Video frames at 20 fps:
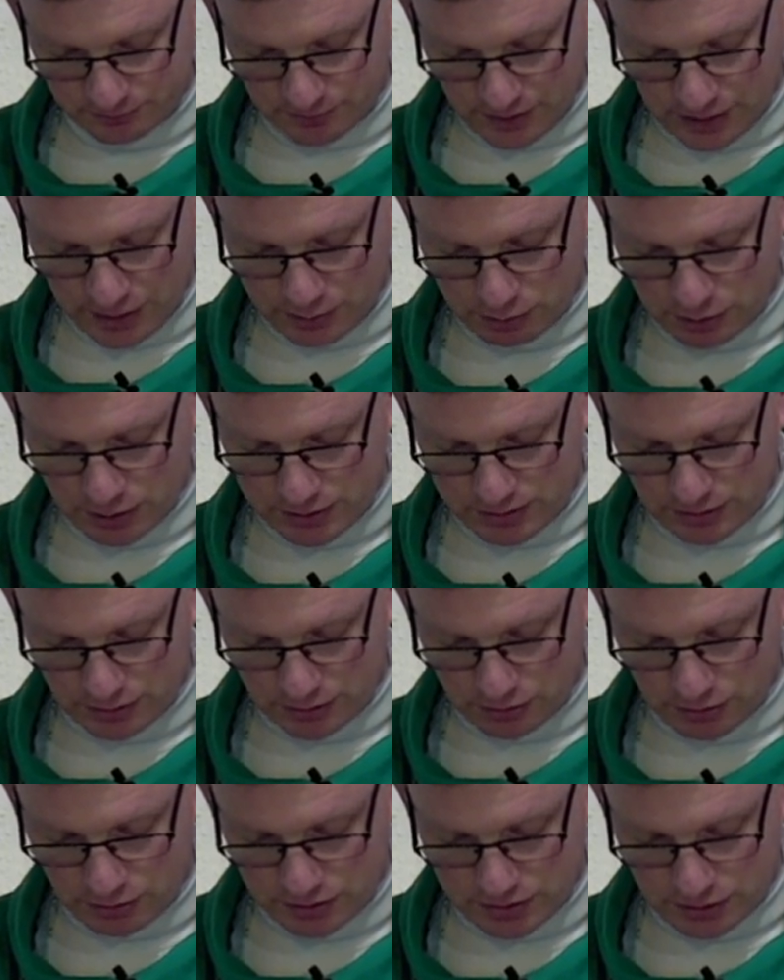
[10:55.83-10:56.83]
He prayed to the
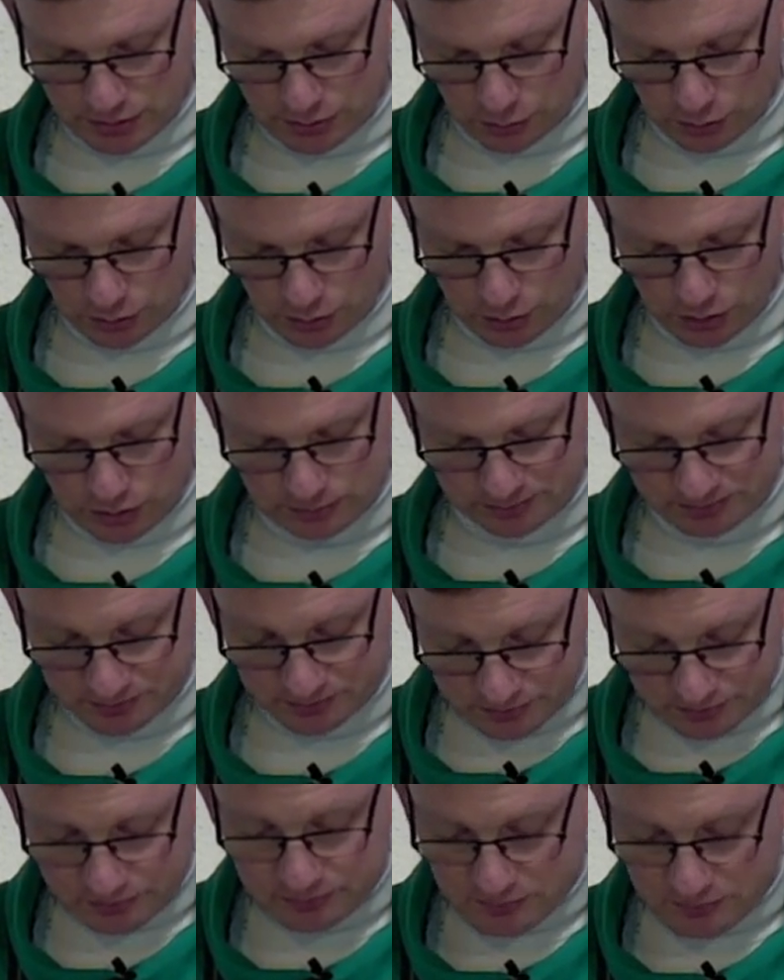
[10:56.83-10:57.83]
Lord and said, "O Lord,
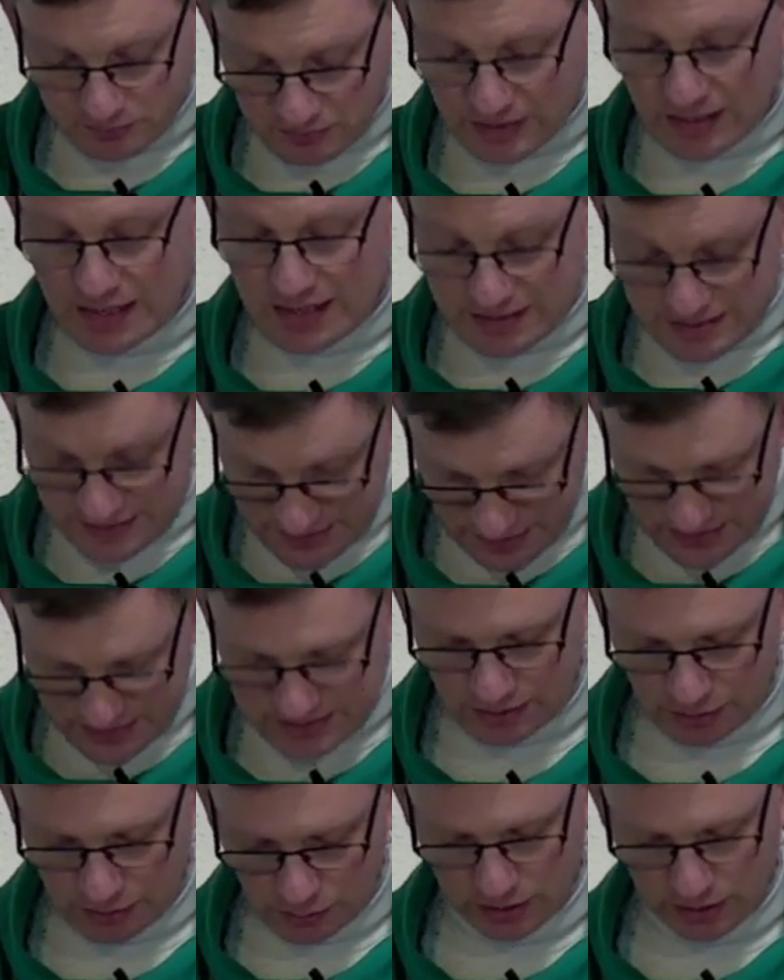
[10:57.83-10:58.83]
is this
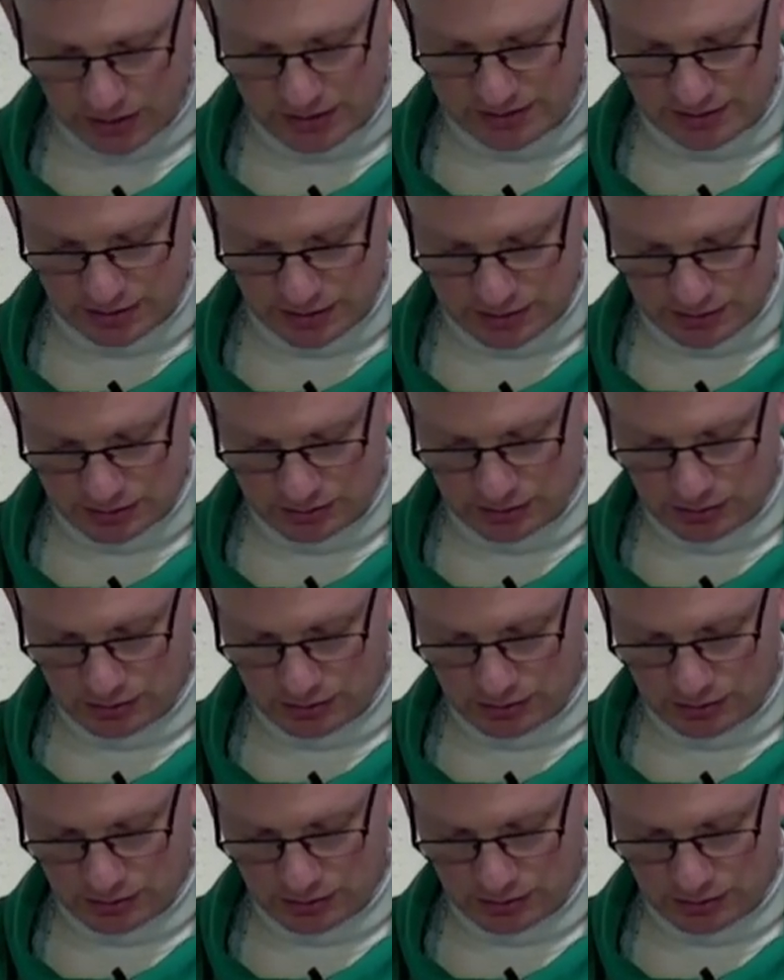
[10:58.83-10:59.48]
not what I said